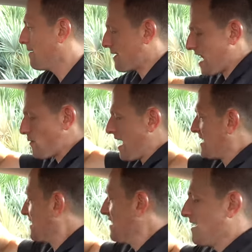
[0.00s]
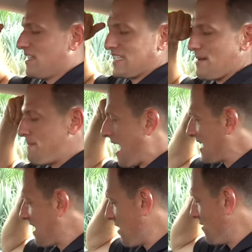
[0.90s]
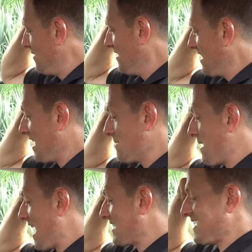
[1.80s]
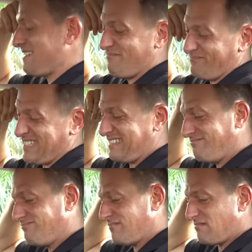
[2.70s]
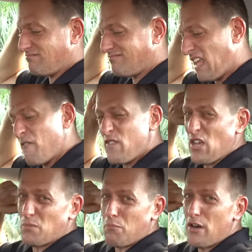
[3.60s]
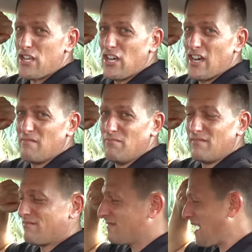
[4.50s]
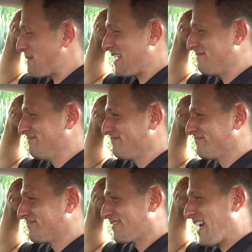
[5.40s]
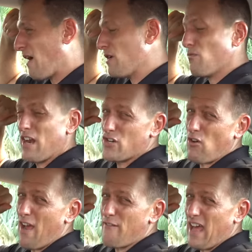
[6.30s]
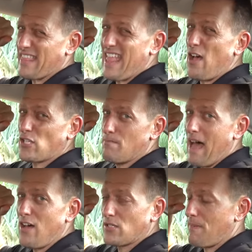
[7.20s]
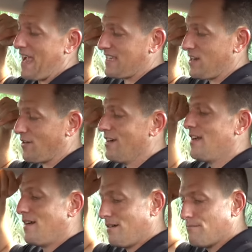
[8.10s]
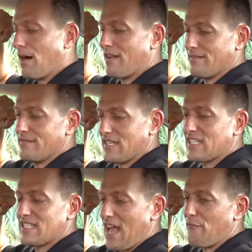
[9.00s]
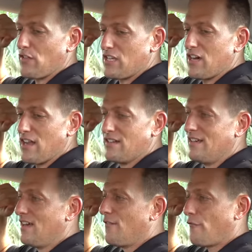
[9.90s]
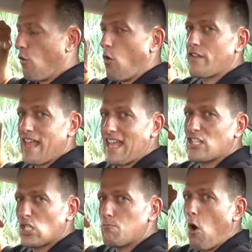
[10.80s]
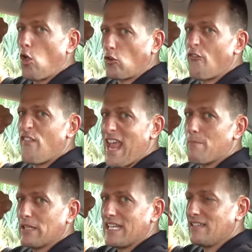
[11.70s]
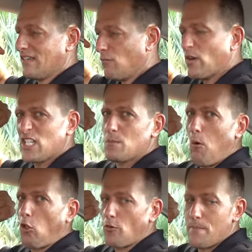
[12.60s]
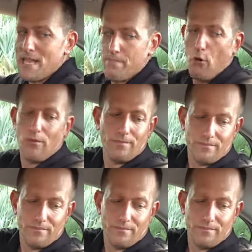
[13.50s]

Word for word: But anyways, sitting back here in the back seat, it feels pretty good. I mean, I wouldn't want to drive a thousand miles back here, but this is definitely good for that smaller family with smaller people.